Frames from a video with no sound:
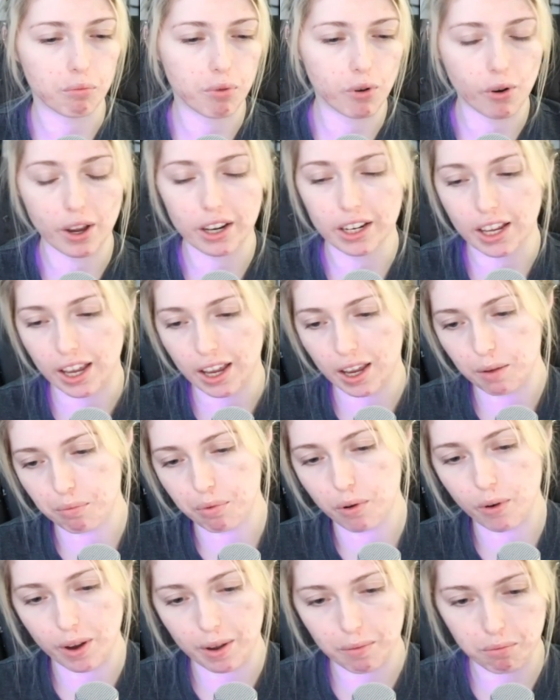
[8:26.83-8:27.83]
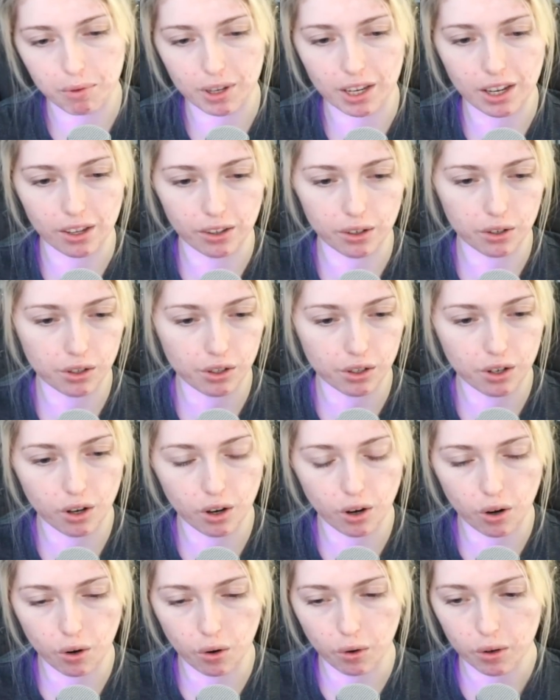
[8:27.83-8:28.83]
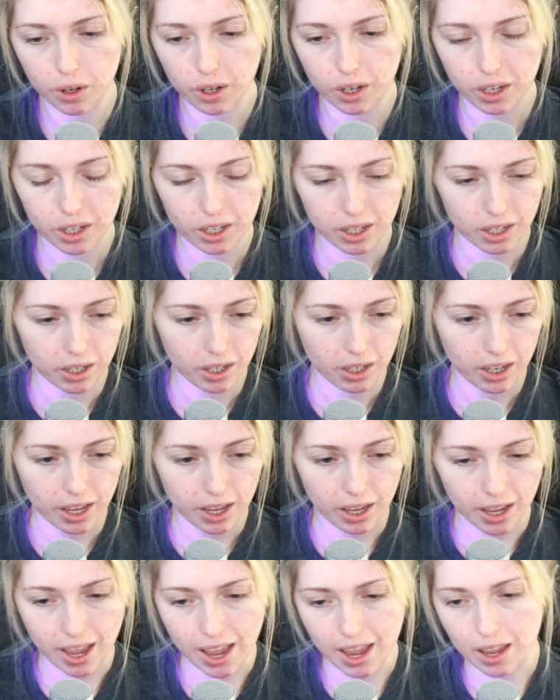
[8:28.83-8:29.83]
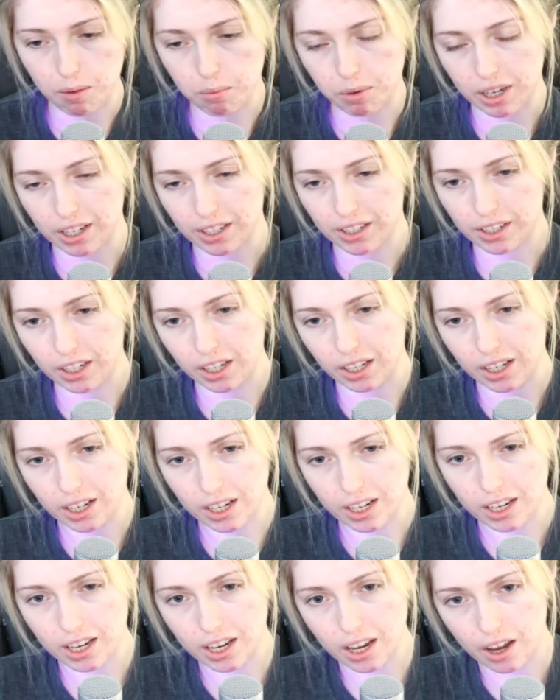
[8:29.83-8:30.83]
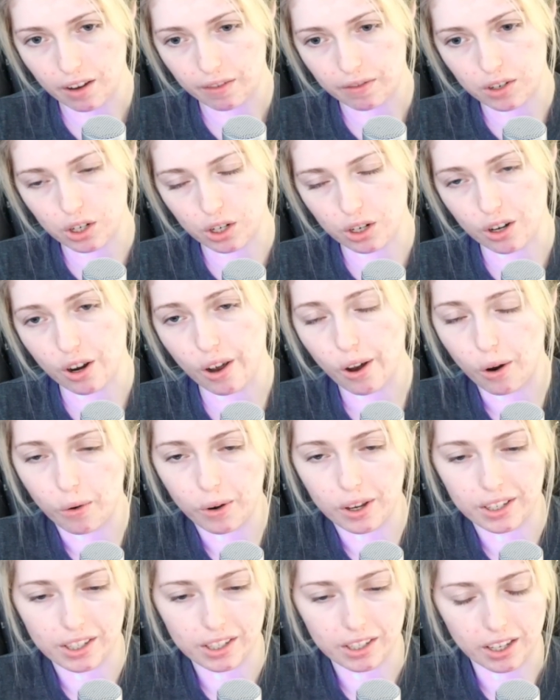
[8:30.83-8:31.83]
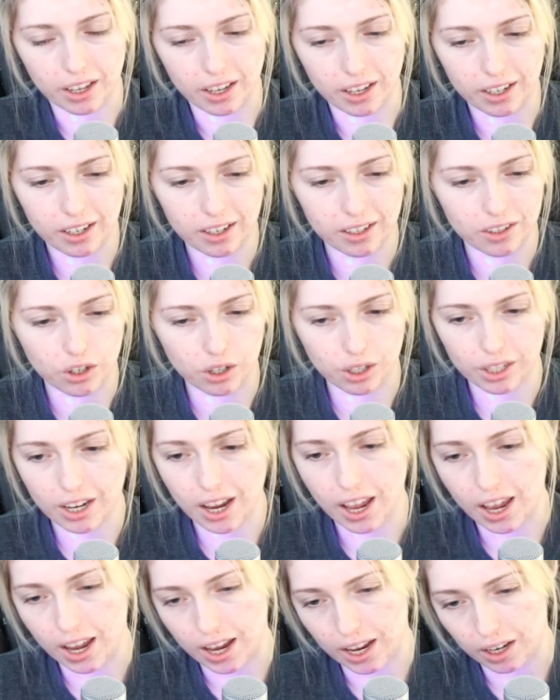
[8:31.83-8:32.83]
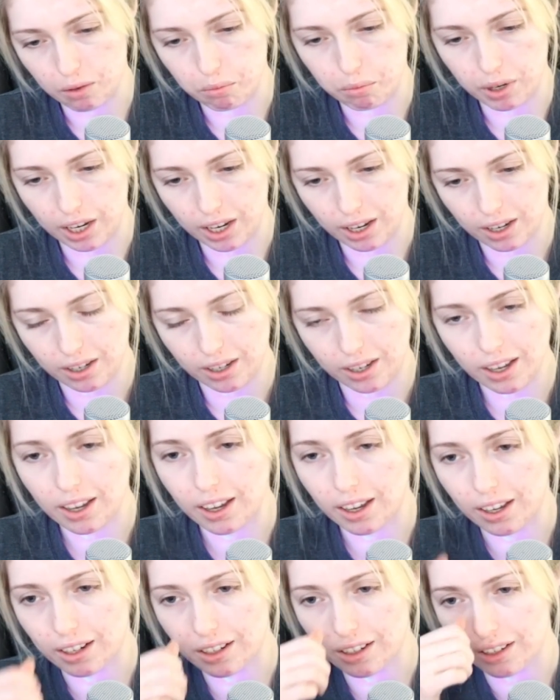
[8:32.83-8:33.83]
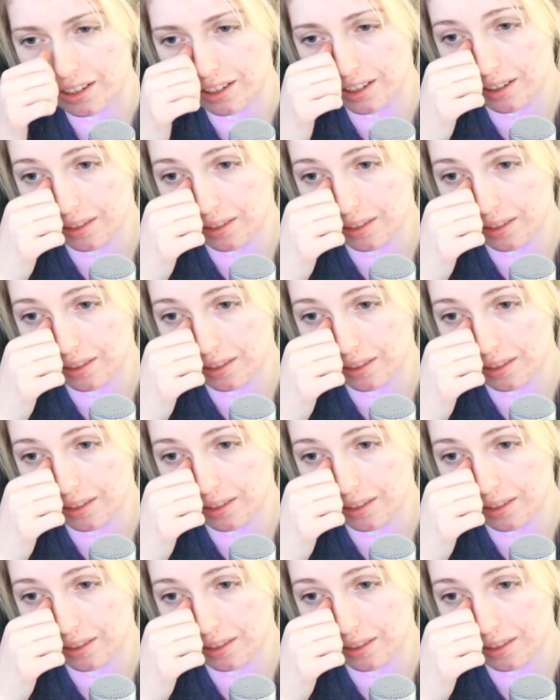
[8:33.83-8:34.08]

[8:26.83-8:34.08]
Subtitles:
Point A, point B. There's no A, B, C, D, E, F, G. No, it's like just A to B. And